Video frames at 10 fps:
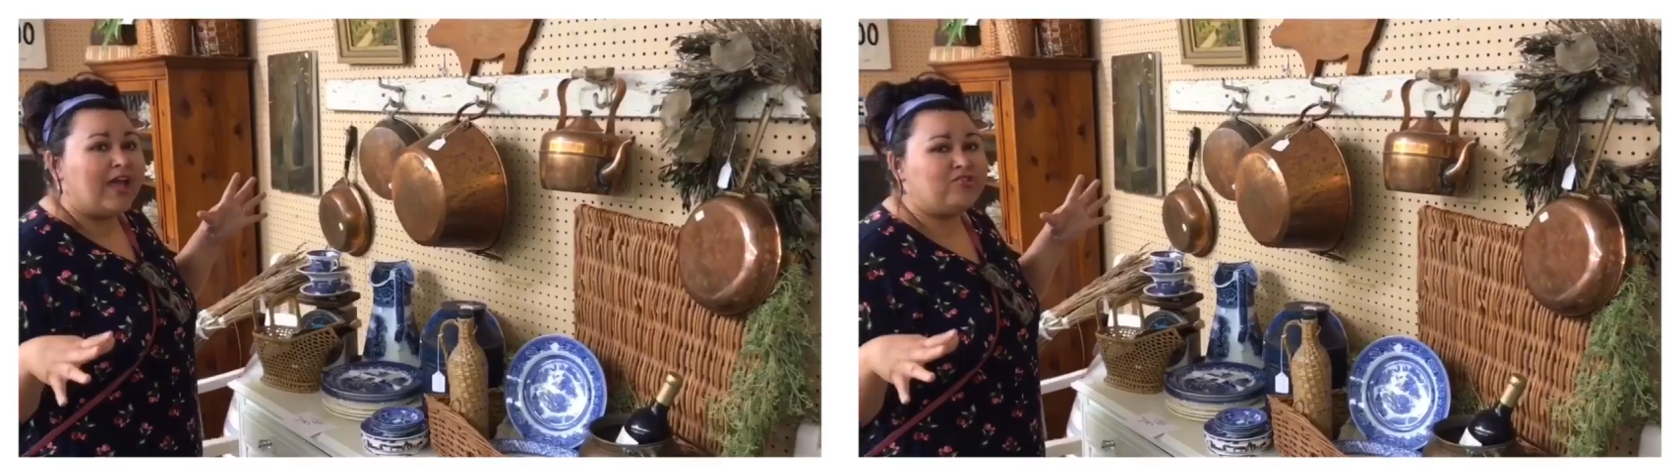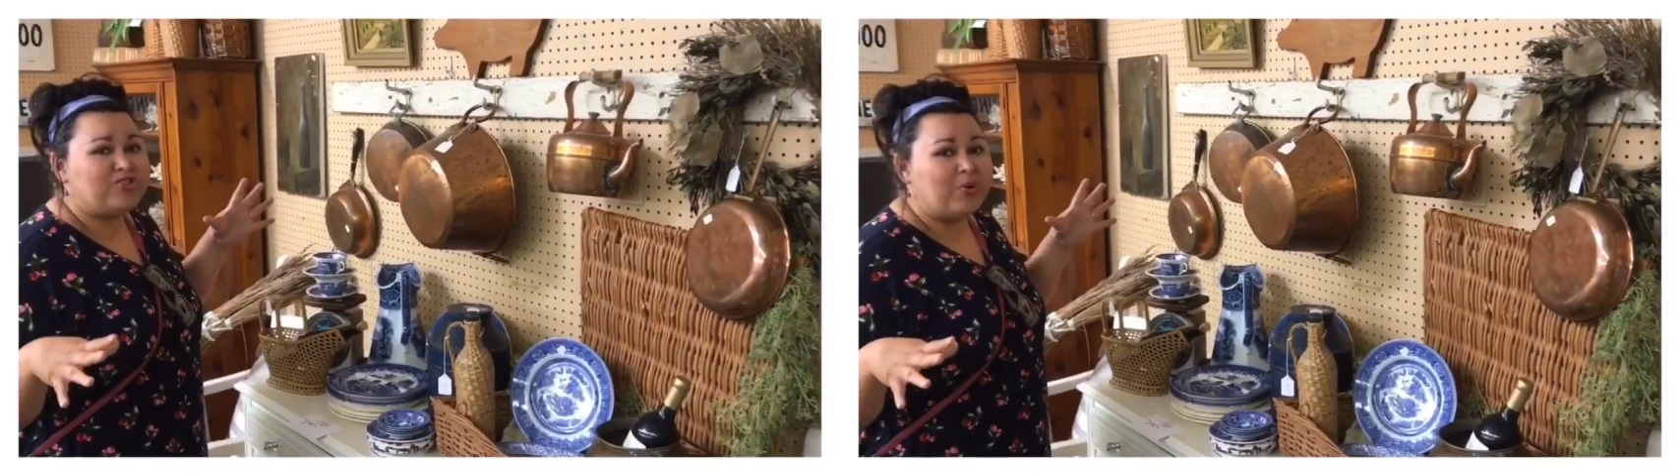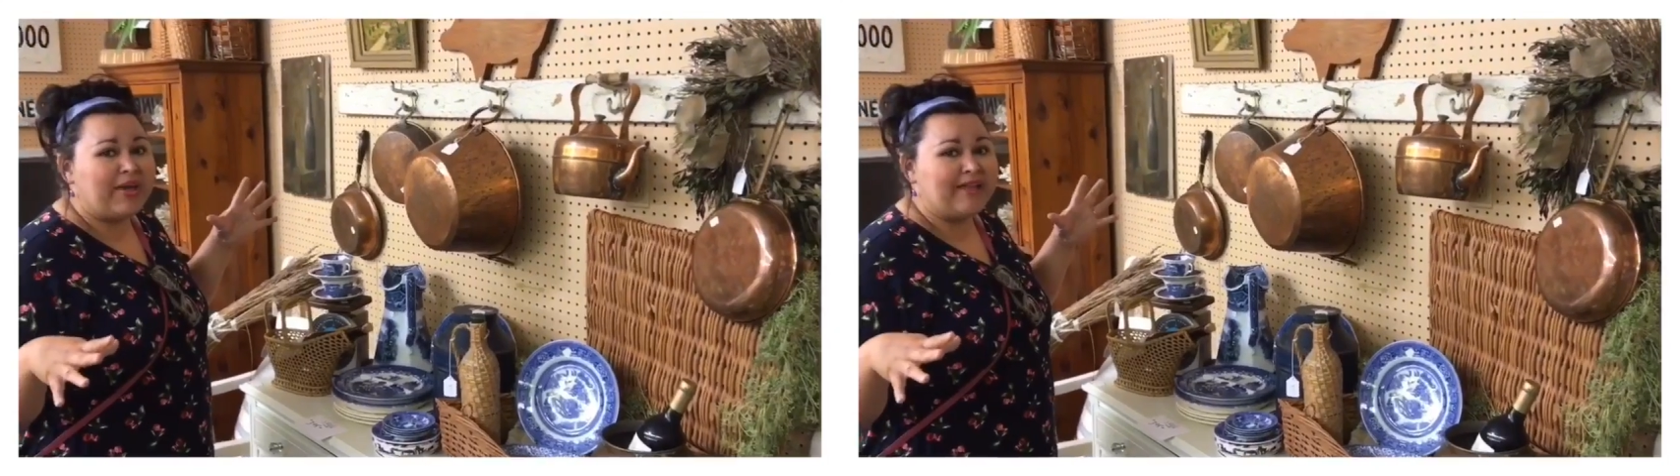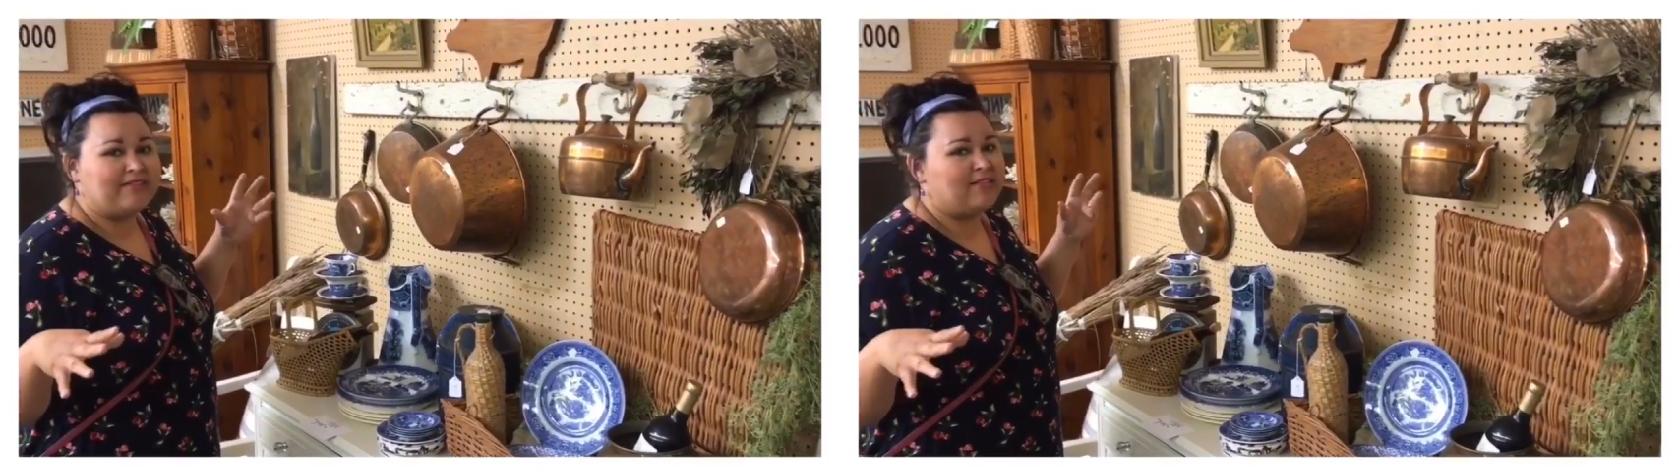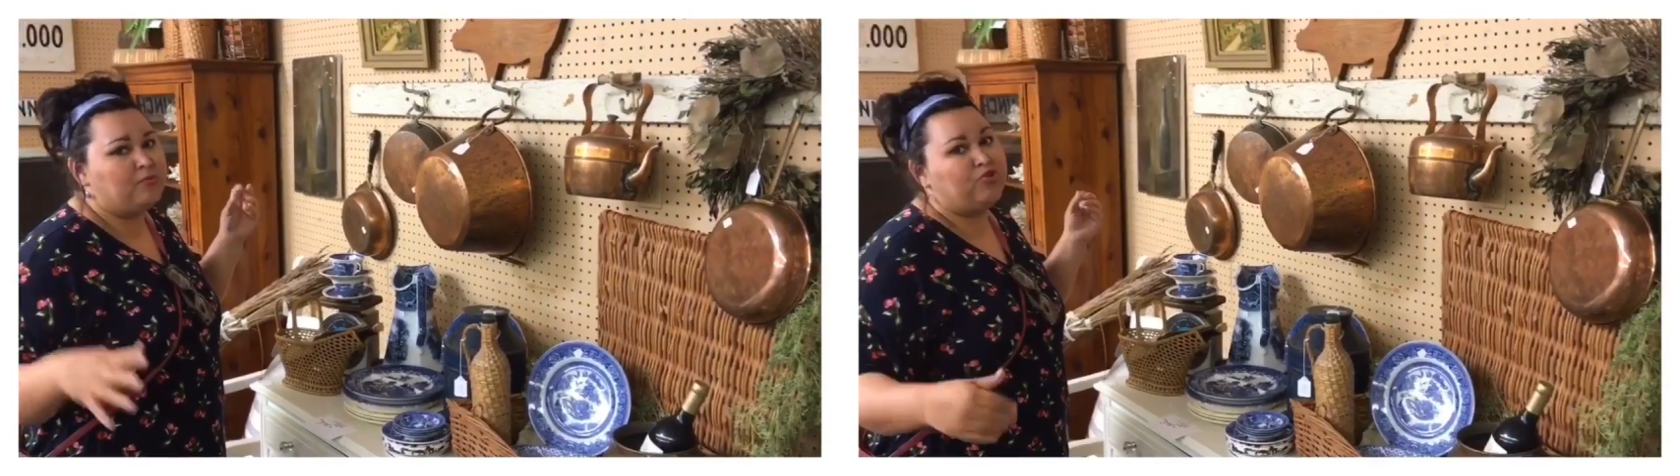and
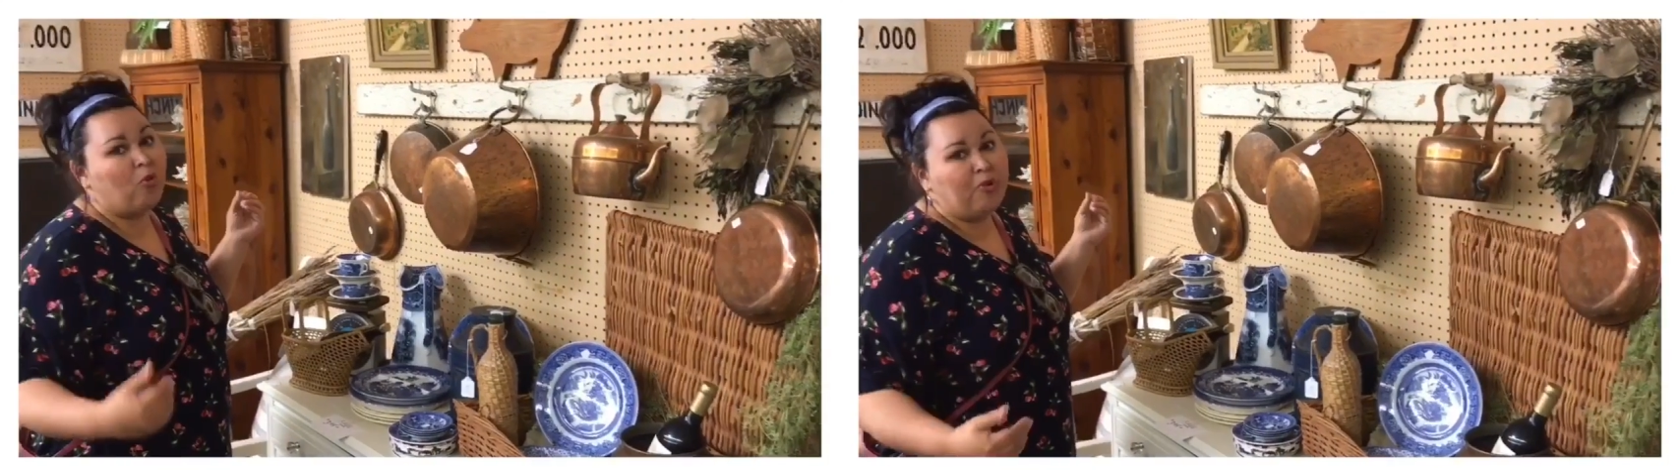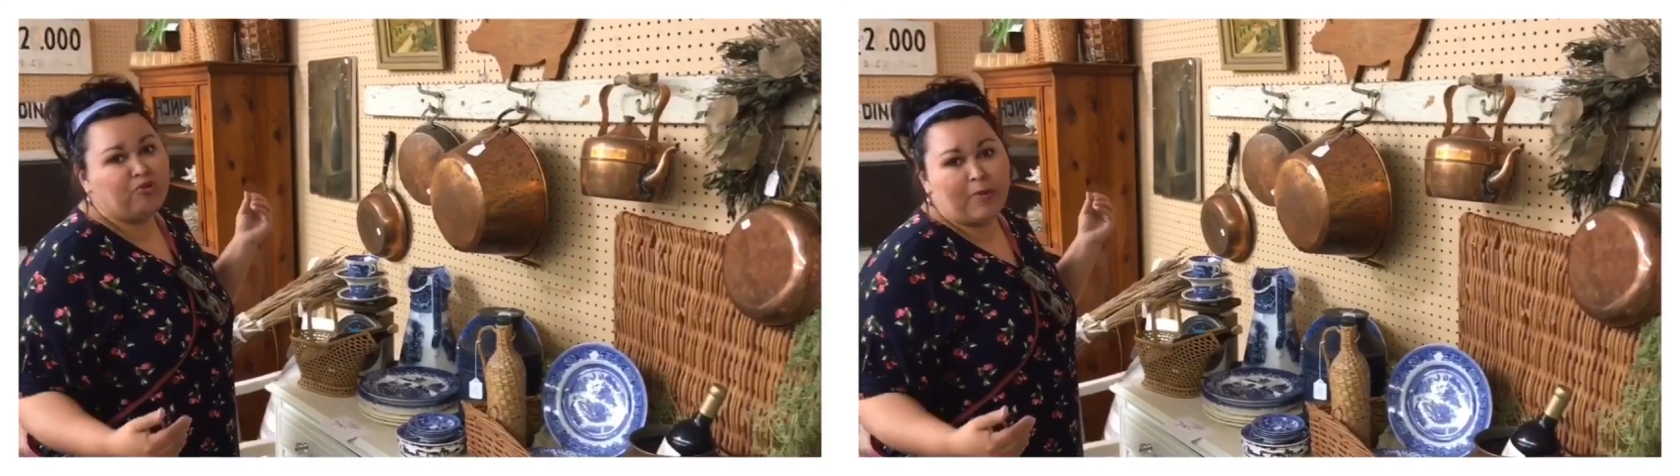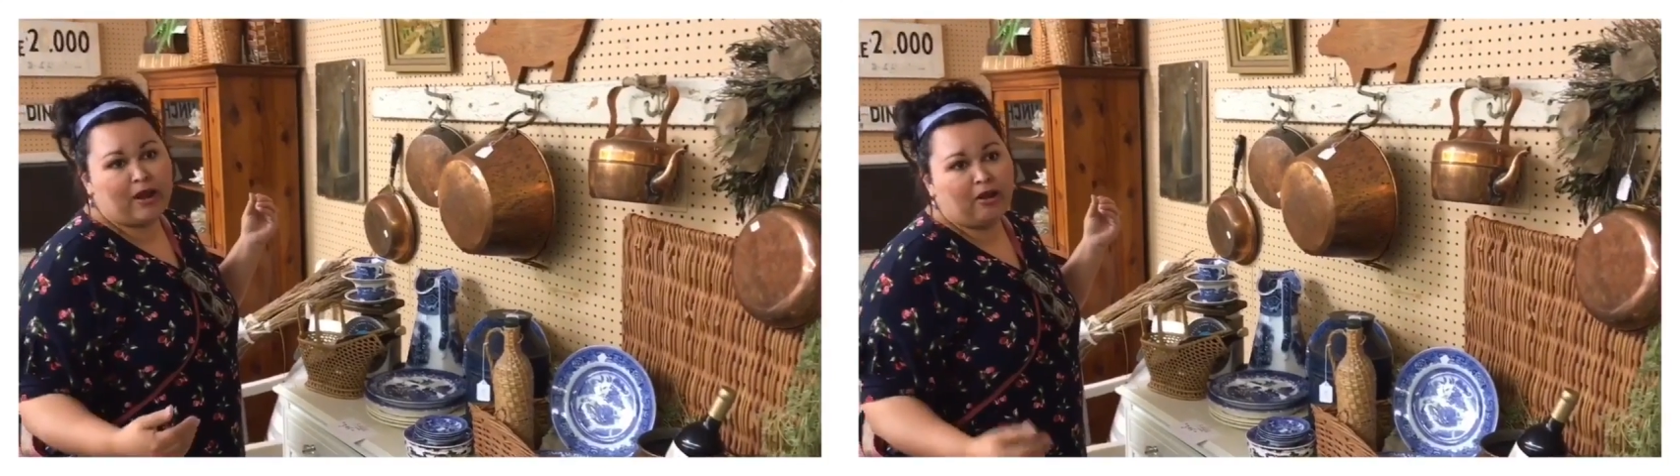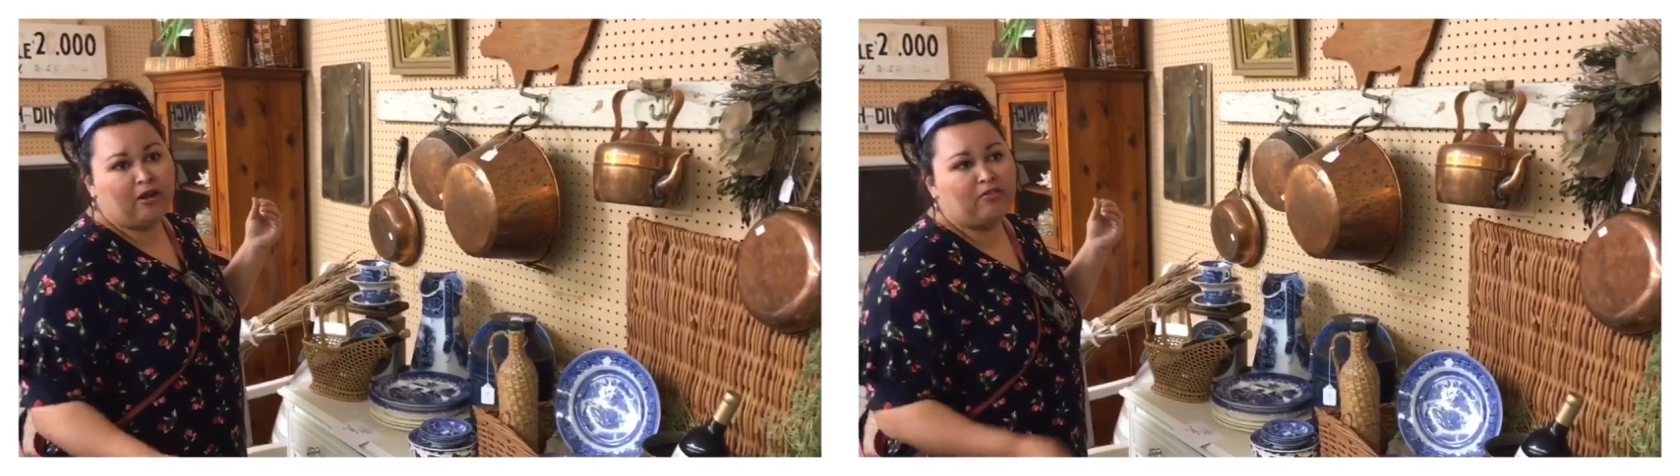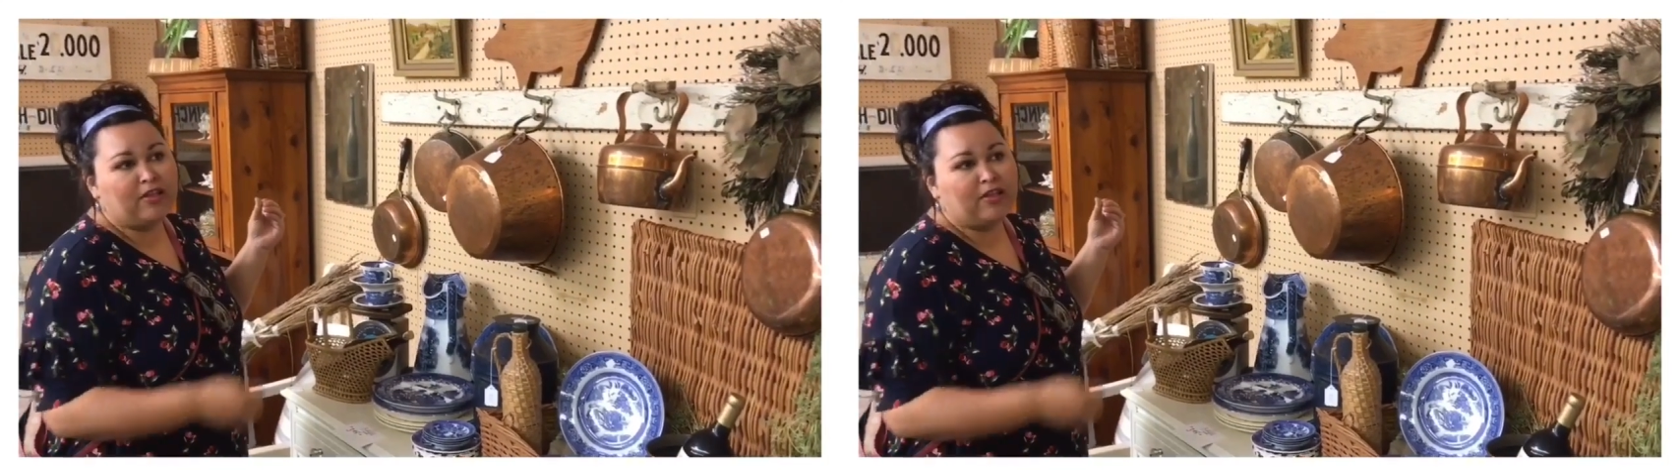showcases them so much better